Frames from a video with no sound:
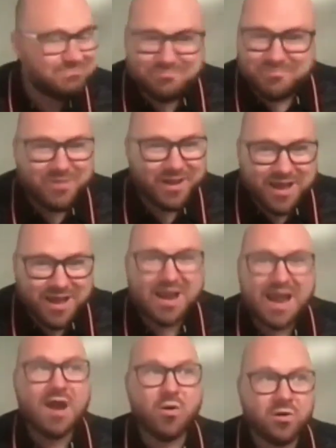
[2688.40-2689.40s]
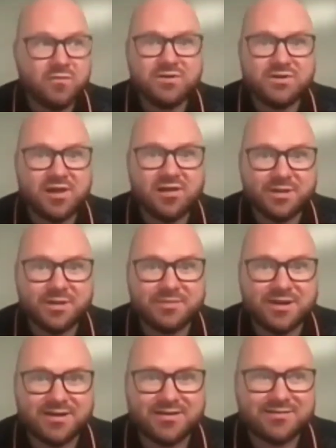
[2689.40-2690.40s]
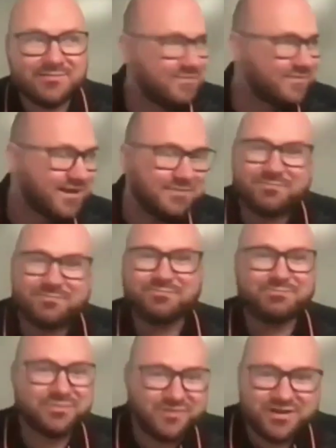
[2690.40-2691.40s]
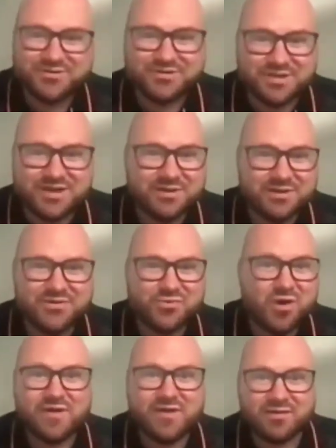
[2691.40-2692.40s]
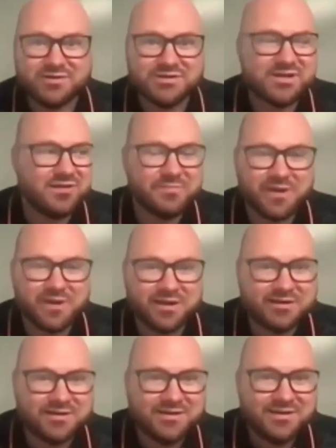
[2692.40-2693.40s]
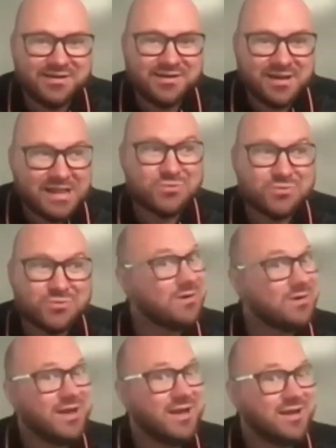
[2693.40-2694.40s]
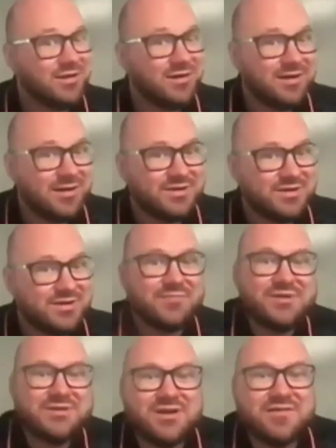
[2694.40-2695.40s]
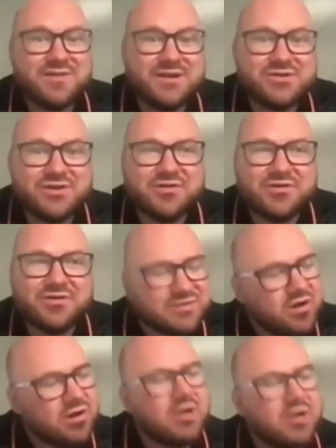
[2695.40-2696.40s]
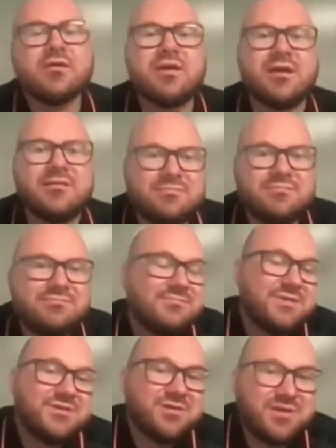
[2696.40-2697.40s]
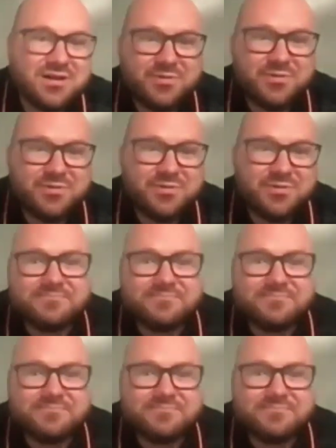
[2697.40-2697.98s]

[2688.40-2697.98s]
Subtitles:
like an hour of you telling me about it. And we've got professionals in here within 12 hours. You tell me about it. Let's work together and not be so pissed off at each other. And he's like, all right, okay. And it turned out to be fun.